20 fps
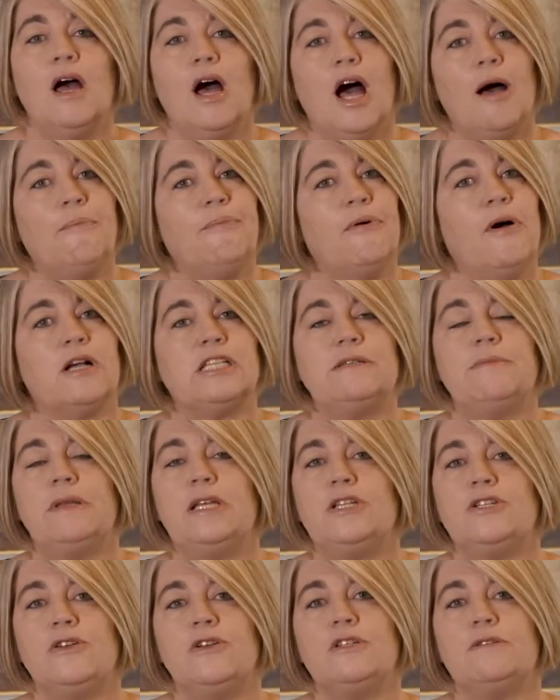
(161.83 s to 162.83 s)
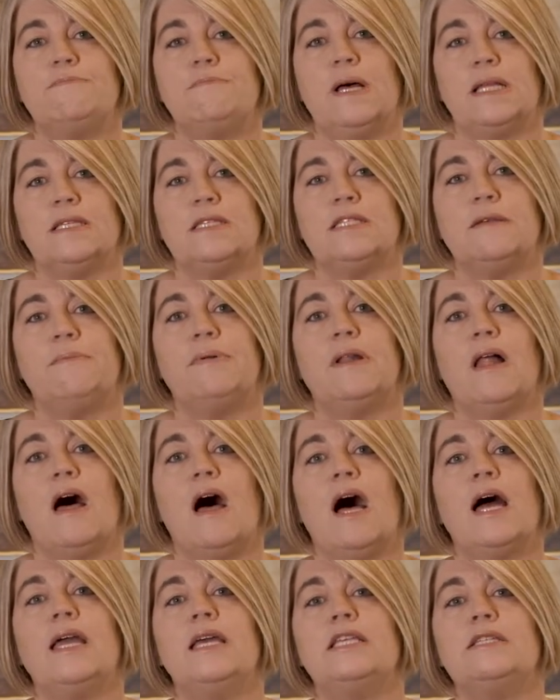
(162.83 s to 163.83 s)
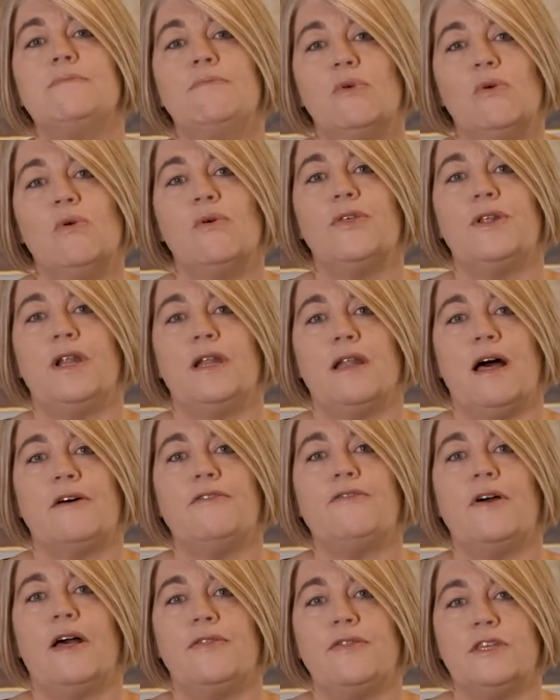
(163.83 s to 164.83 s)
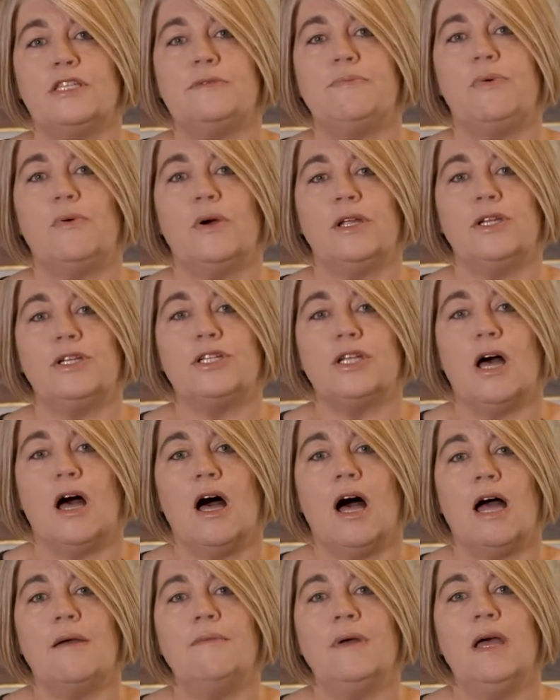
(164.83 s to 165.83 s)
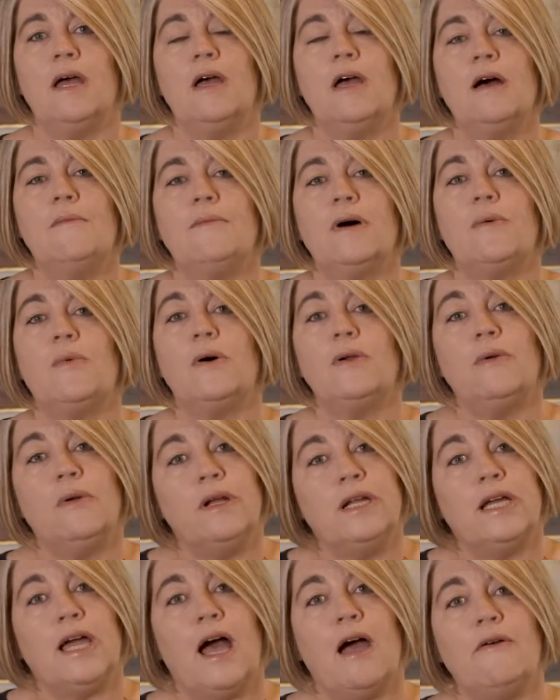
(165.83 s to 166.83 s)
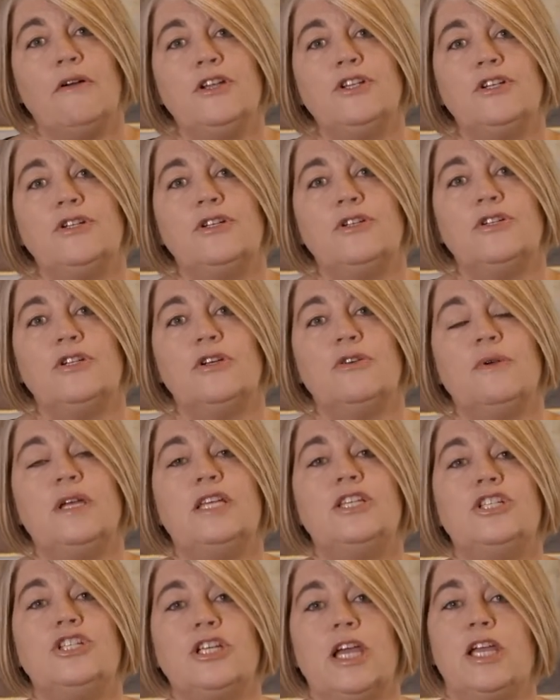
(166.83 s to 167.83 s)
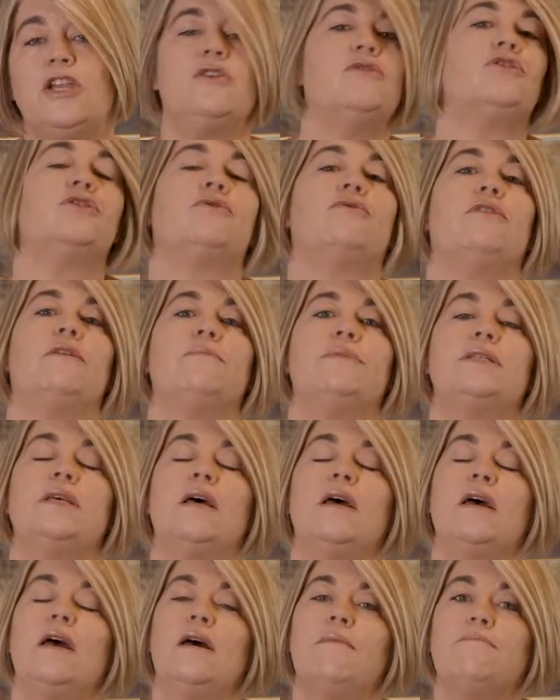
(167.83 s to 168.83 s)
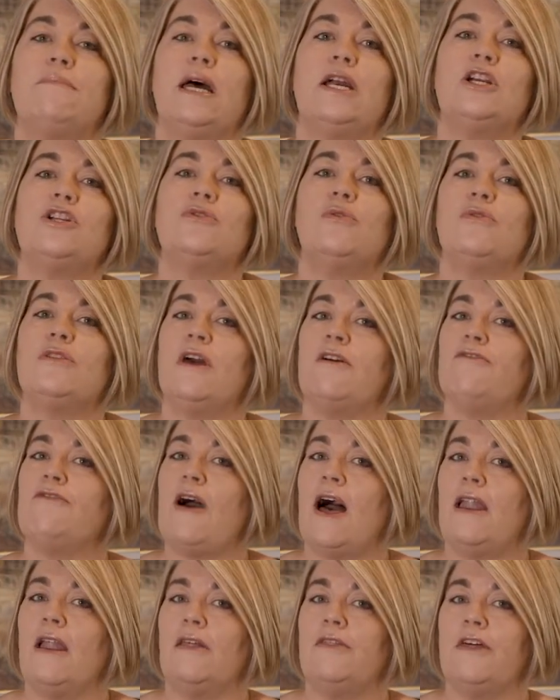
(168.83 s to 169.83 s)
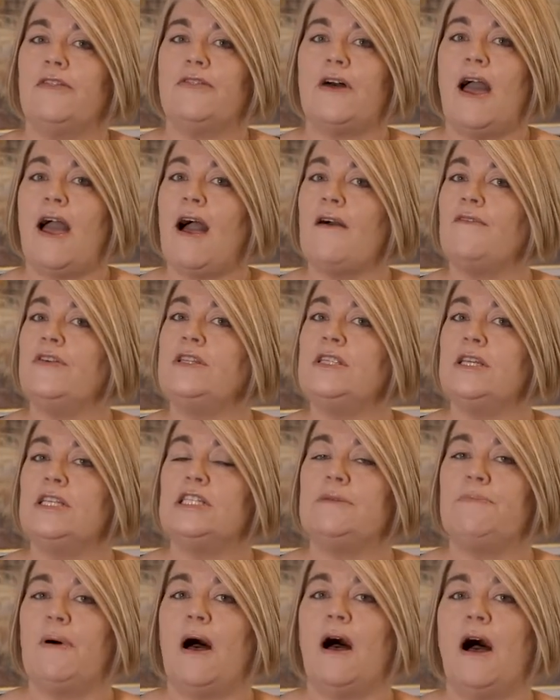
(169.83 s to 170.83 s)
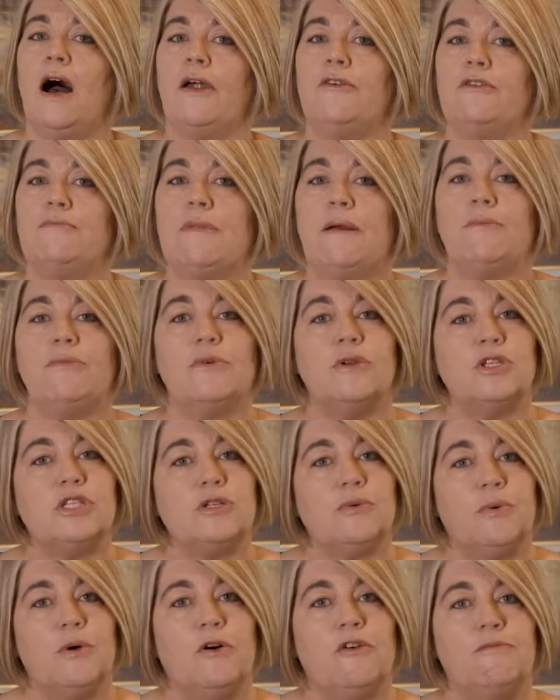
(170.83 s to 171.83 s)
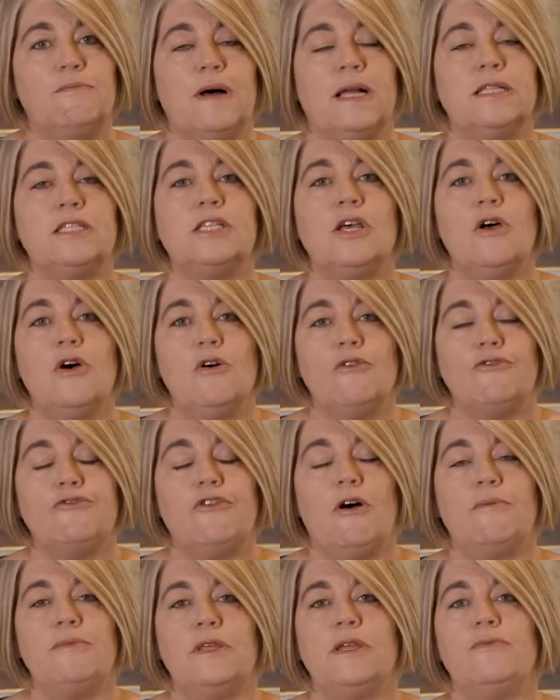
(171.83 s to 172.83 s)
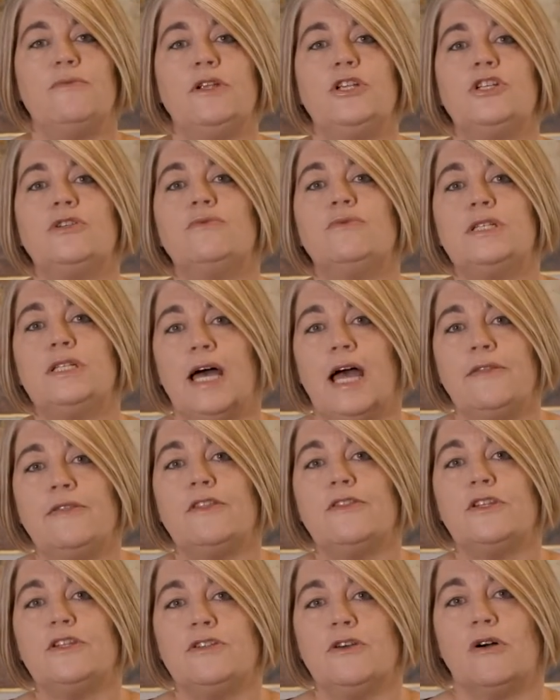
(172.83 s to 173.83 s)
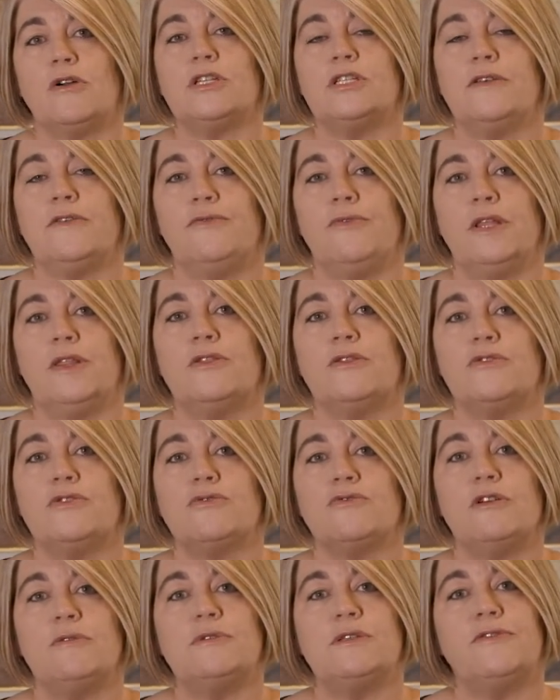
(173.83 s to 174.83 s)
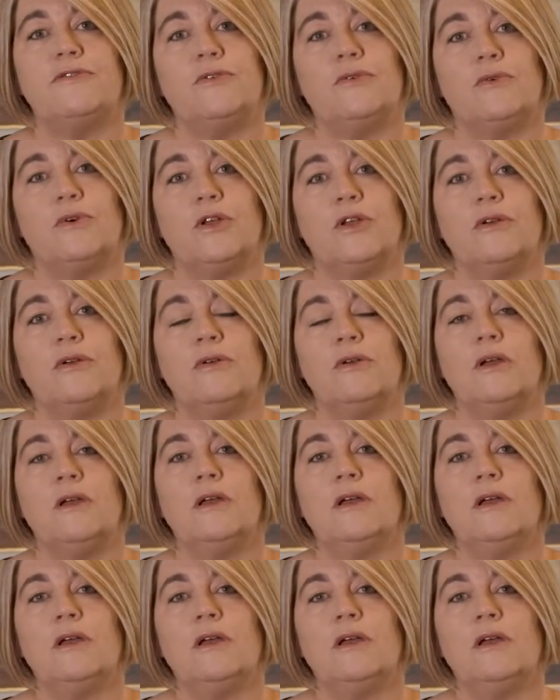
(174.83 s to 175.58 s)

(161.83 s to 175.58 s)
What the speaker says: Approximately 2 months supply is more than enough at this point in time. But what I would encourage you to do is check your scripts. Make sure they're valid, that they haven't expired. Remember, it's 12 months from the original date that the doctors have written the scripts for you.